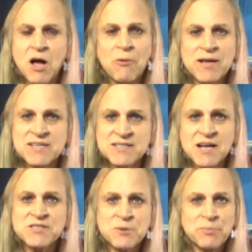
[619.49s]
always
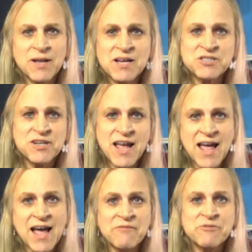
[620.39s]
such a pleasure to
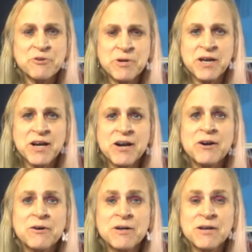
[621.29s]
have you
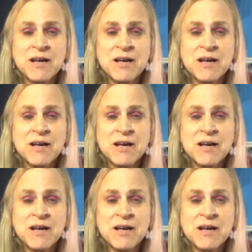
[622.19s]
here.